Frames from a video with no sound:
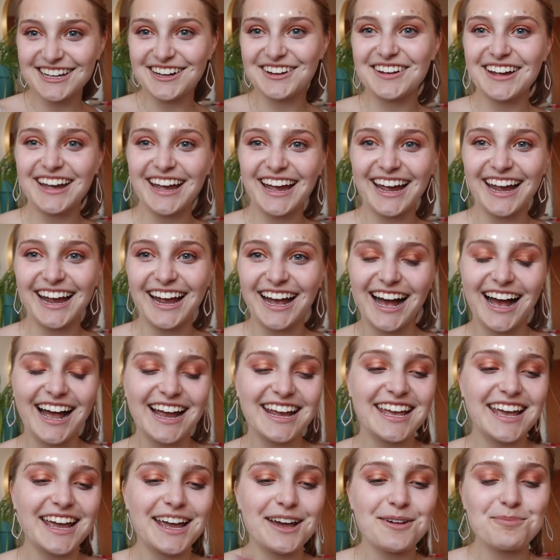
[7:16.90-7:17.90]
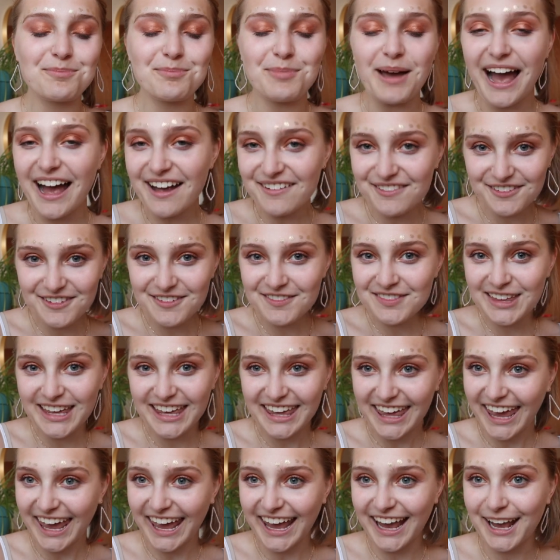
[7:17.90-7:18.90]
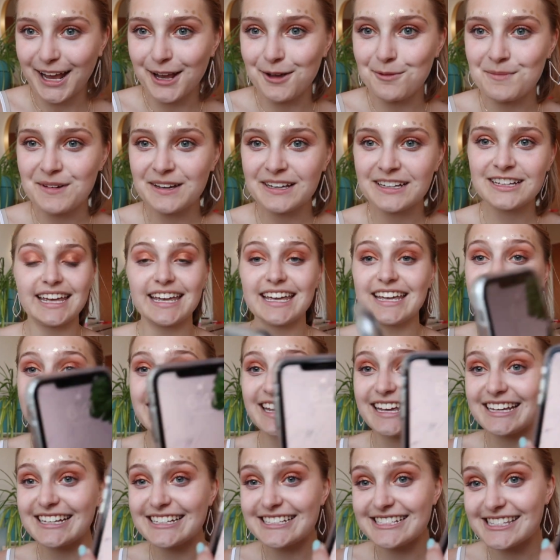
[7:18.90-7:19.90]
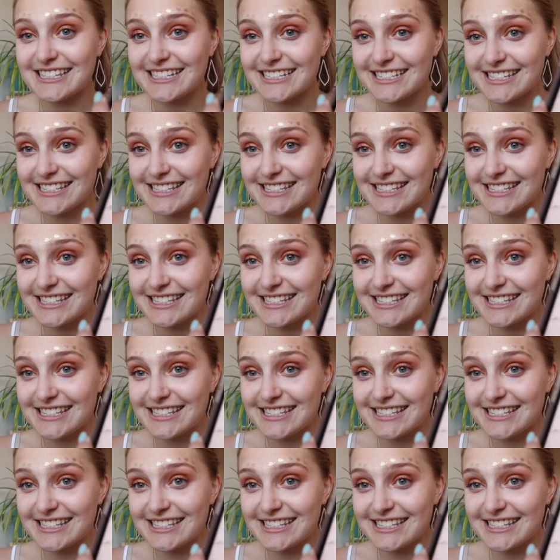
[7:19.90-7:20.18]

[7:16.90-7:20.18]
Okay, I am back from the game. It is